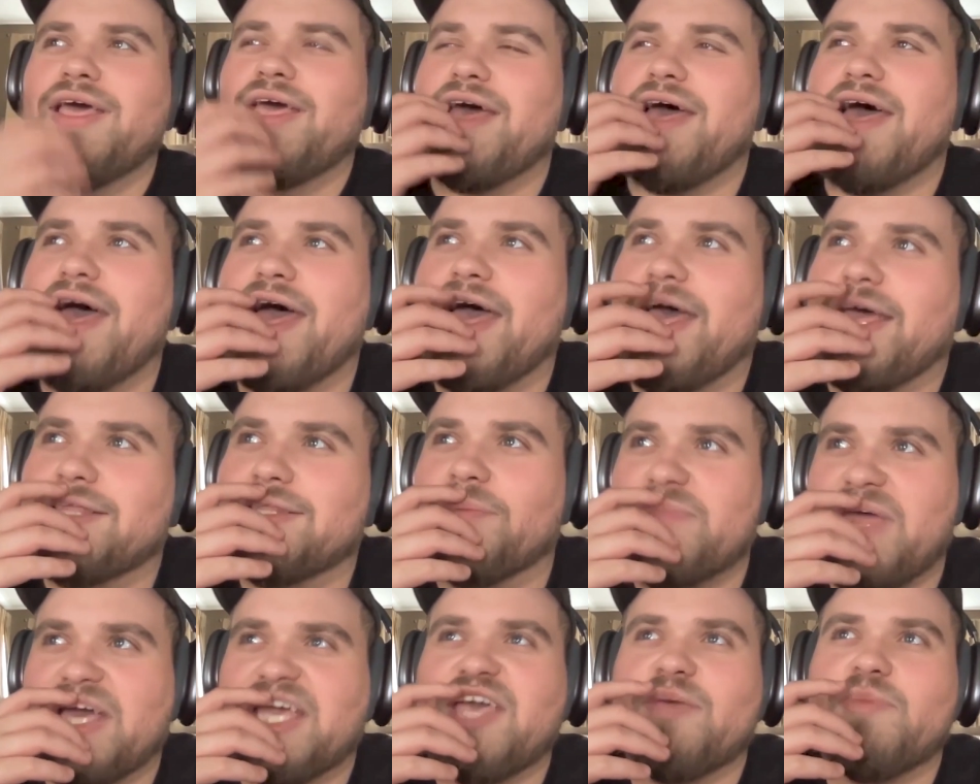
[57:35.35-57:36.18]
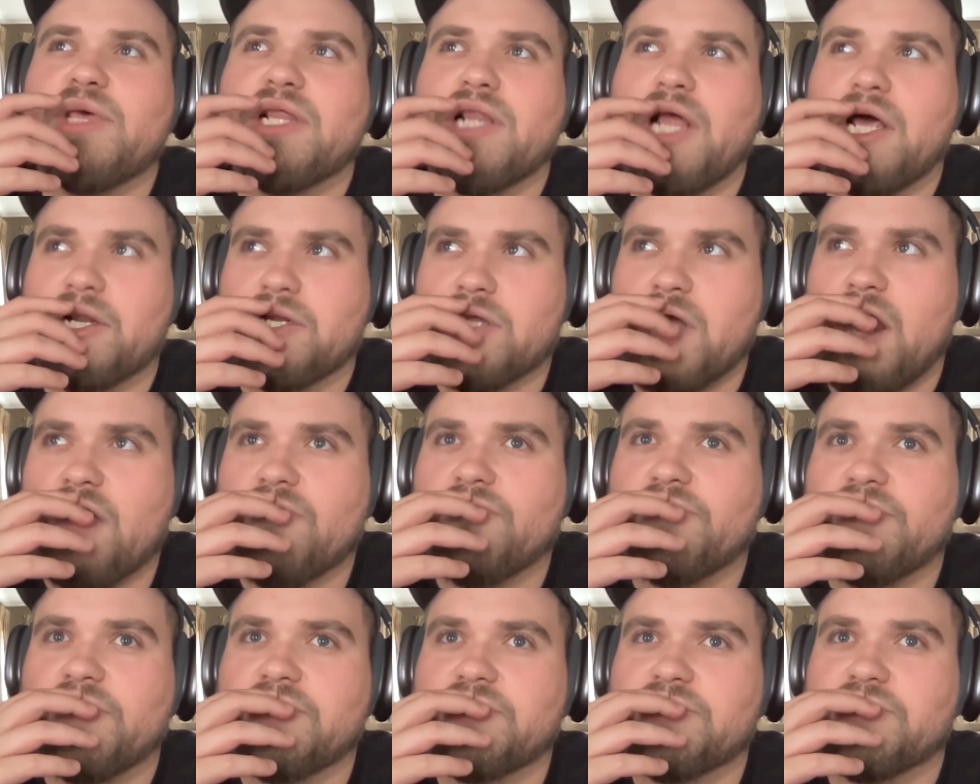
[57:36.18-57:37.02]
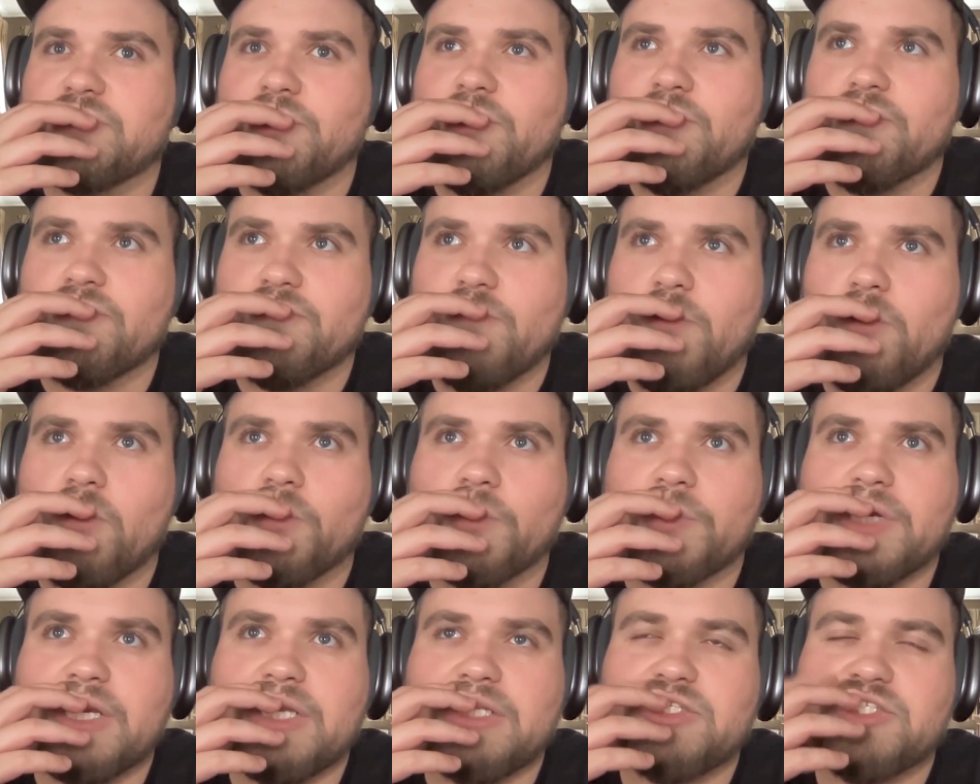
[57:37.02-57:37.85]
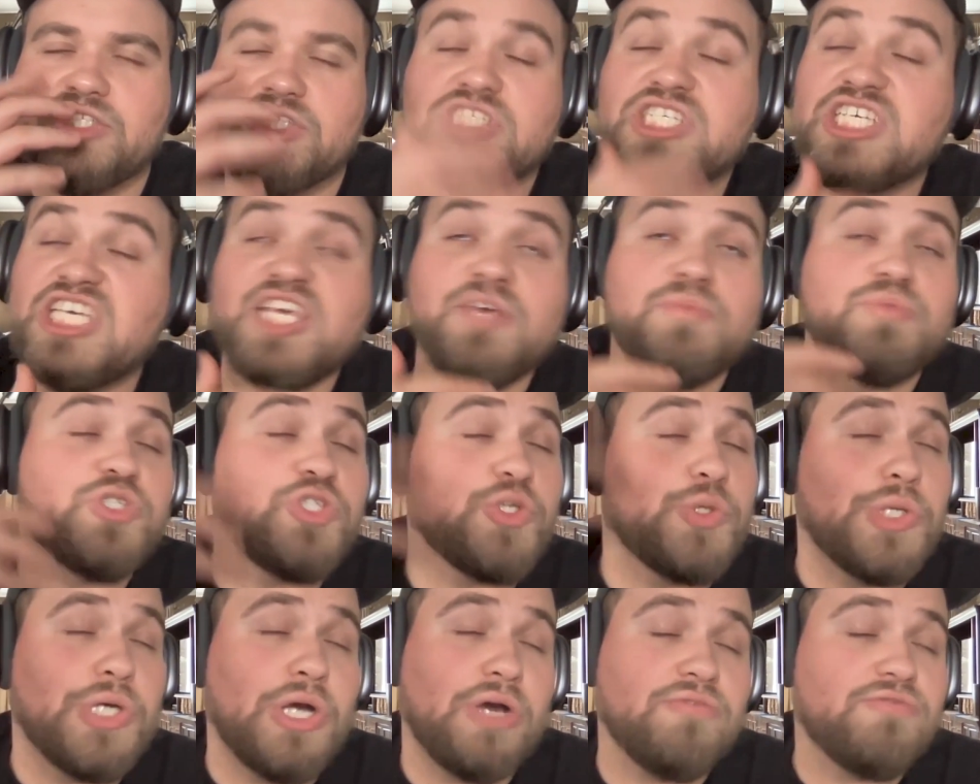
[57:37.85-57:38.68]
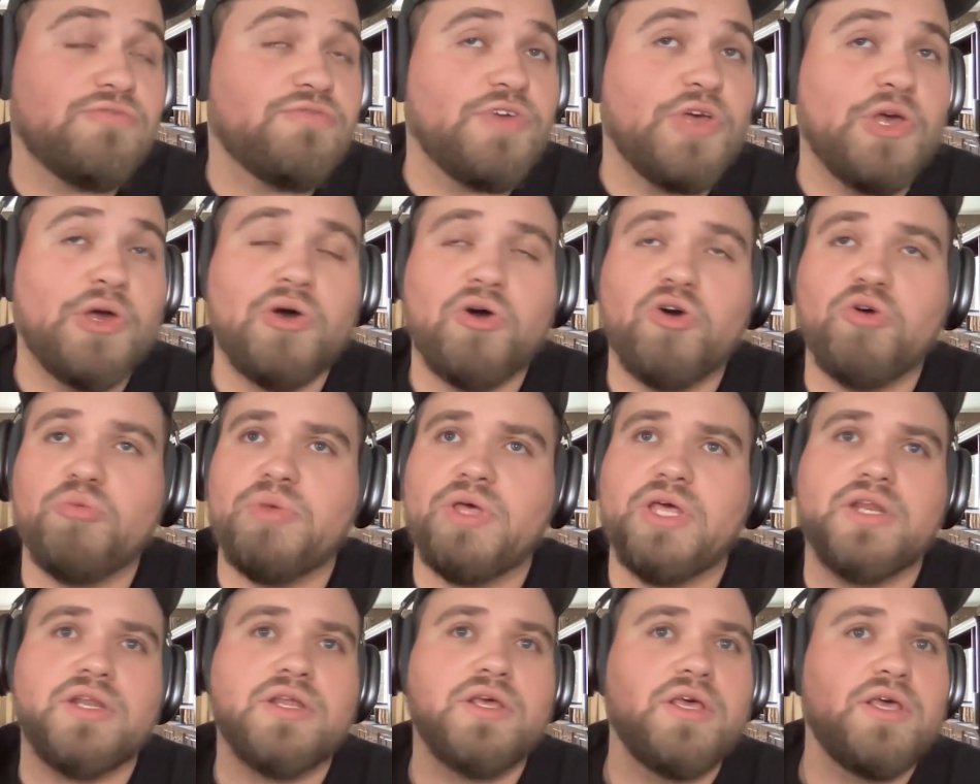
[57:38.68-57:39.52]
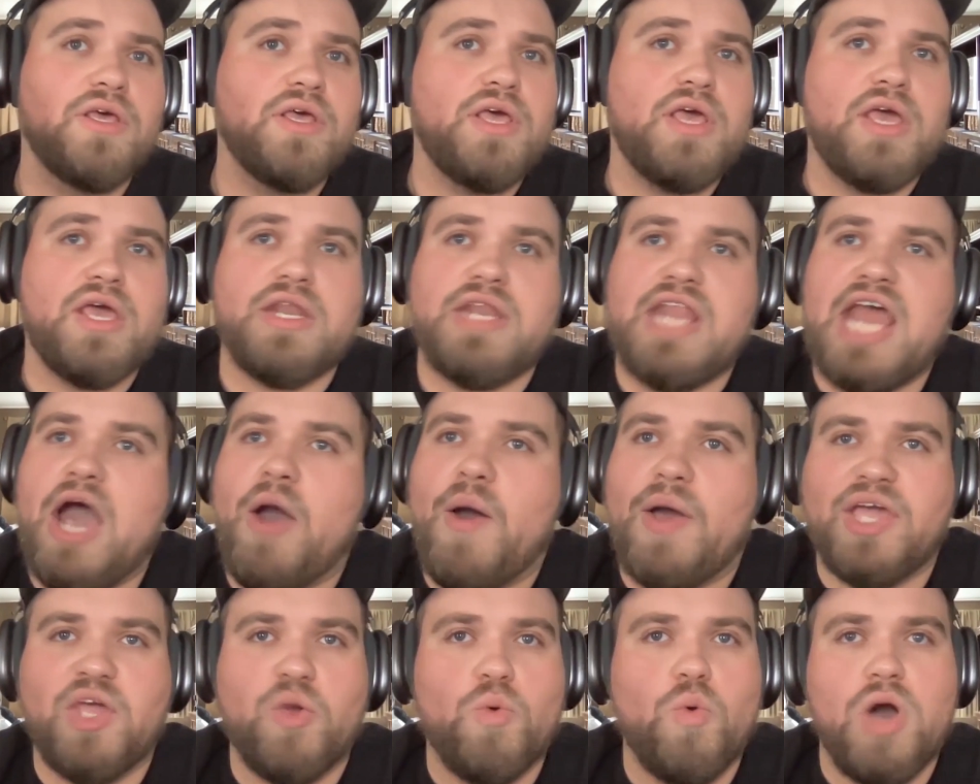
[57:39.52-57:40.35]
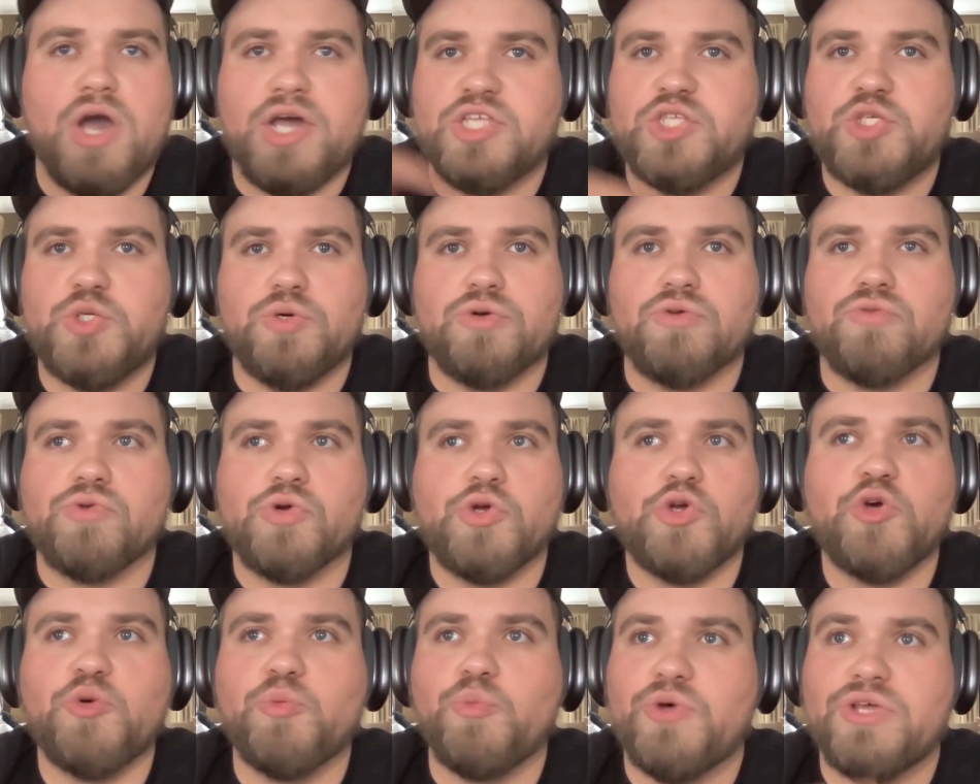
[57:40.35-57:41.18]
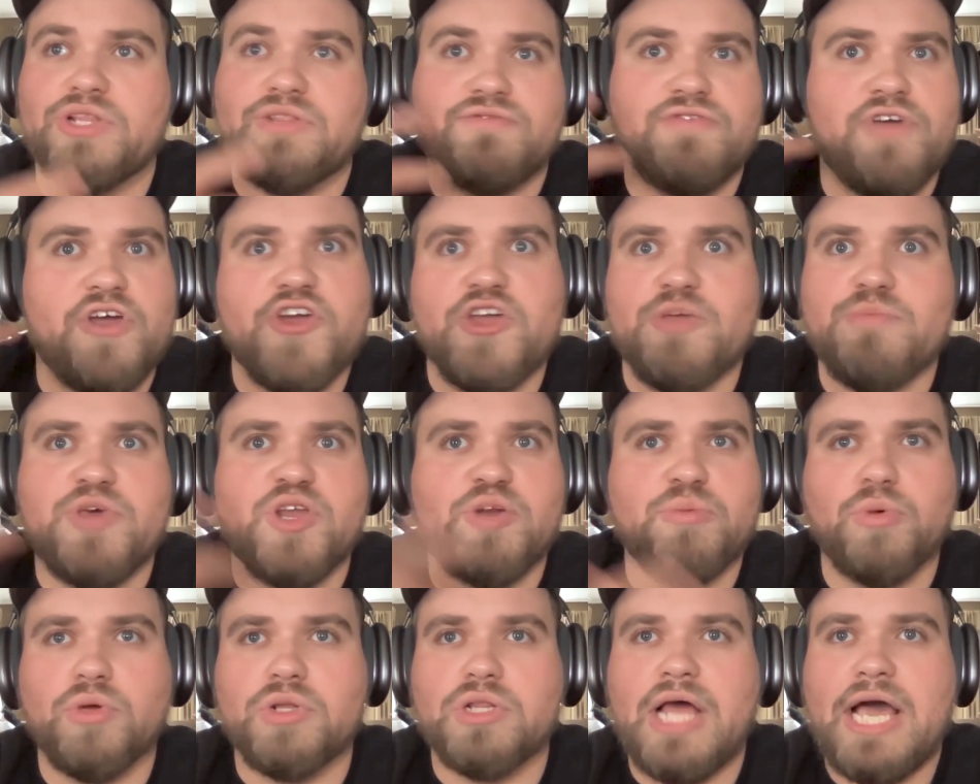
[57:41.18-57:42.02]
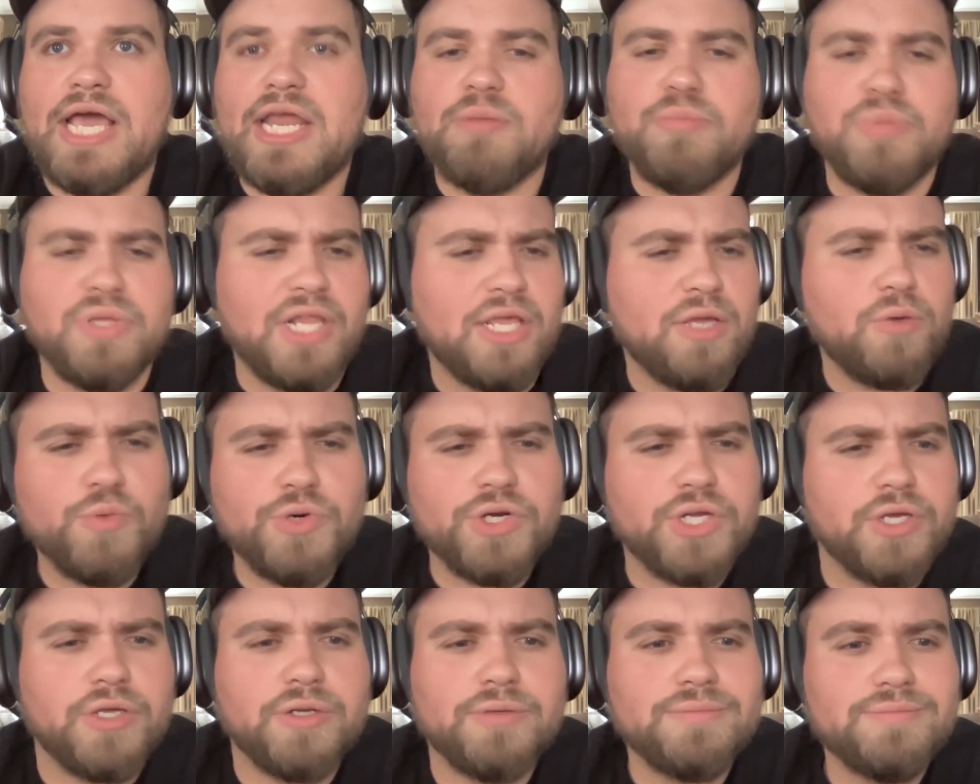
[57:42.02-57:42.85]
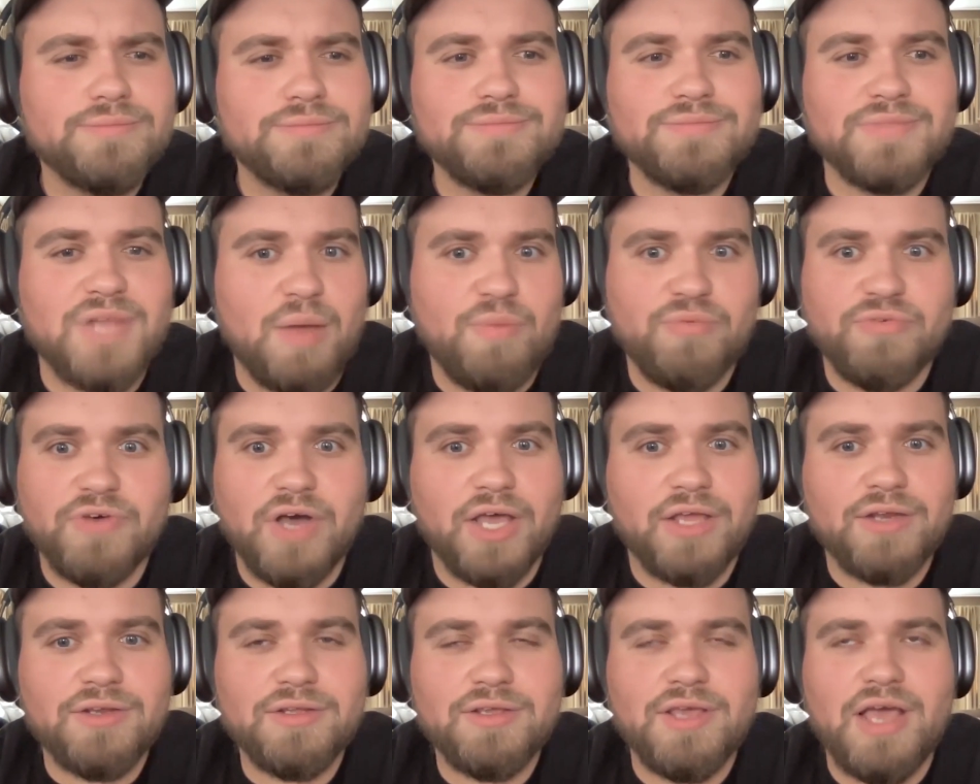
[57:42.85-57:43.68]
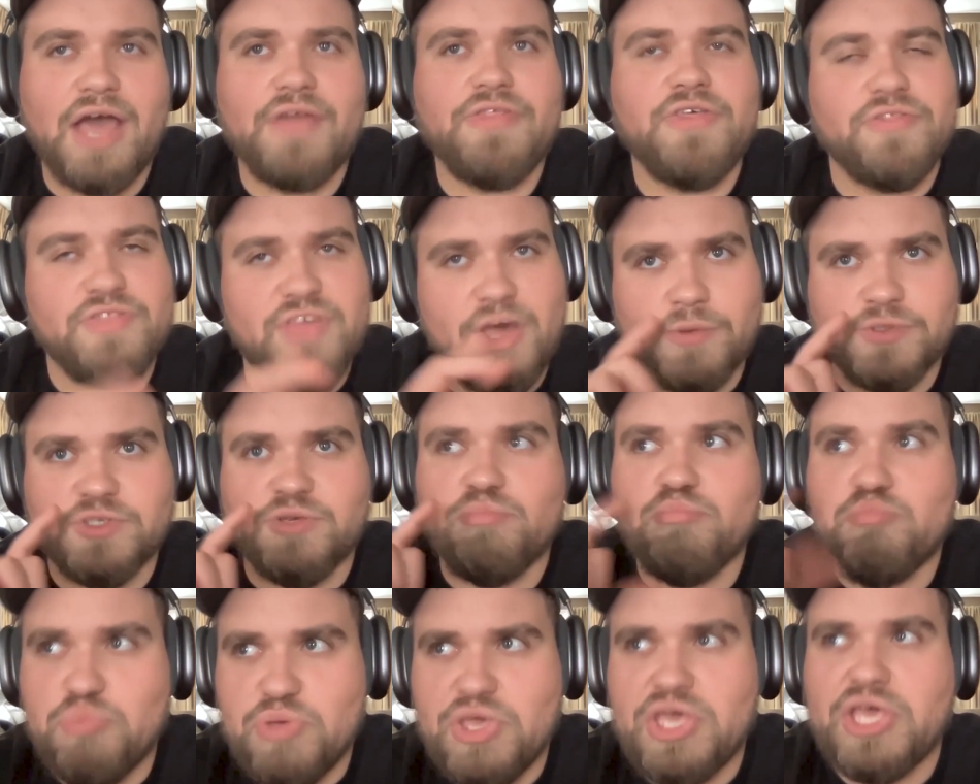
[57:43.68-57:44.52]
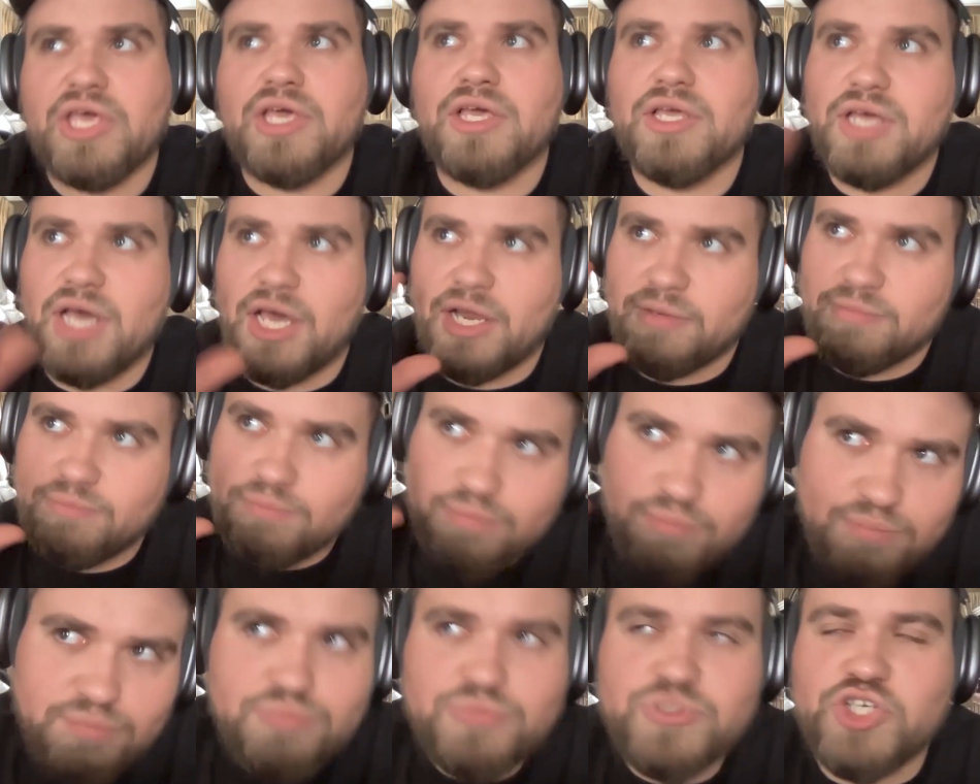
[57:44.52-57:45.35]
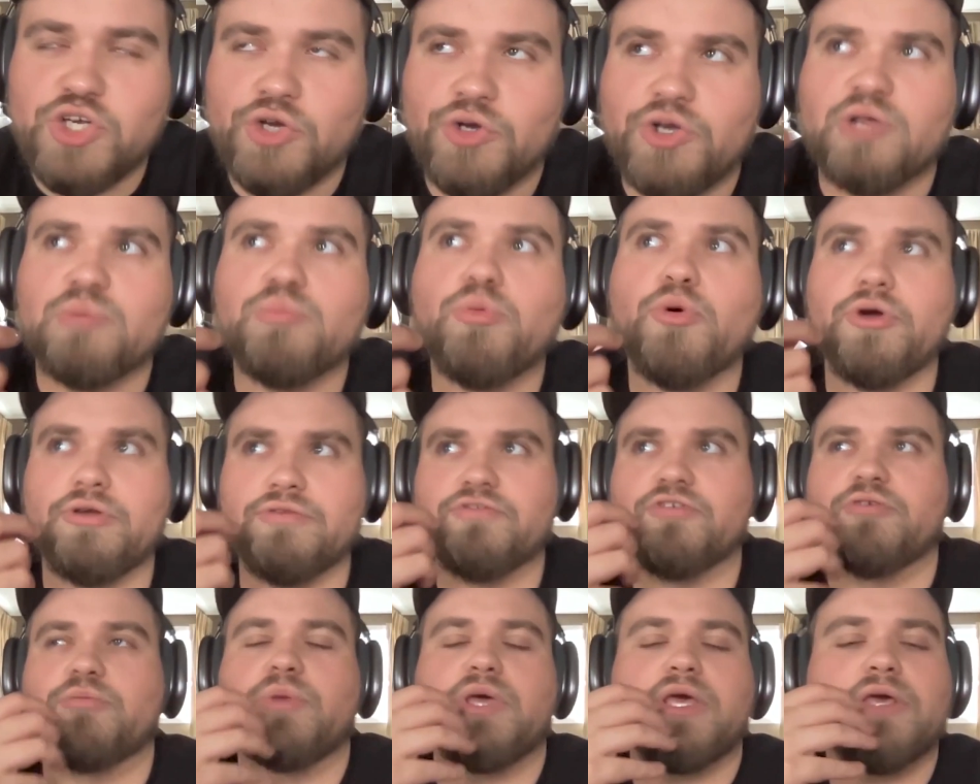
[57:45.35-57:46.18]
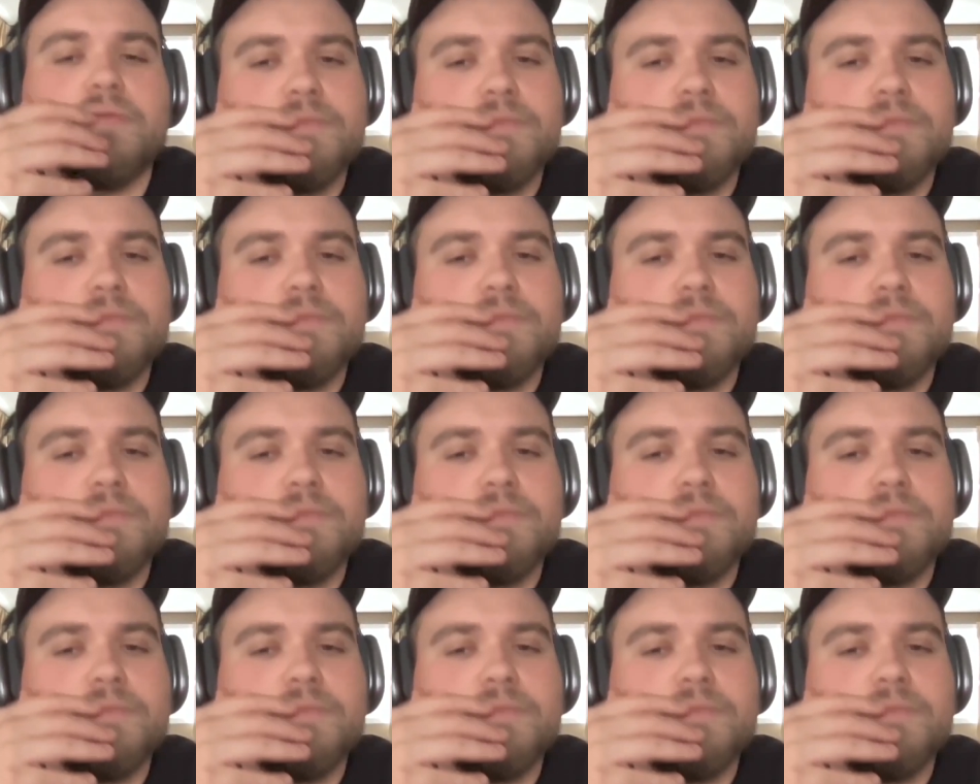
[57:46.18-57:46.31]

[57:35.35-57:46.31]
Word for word: And that gave me a lot of confidence to go forward and just keep shooting on film. And now I can walk into a room with very minimal light and be like, we're good. I'm fine. I think that was a big kind of turning point for me.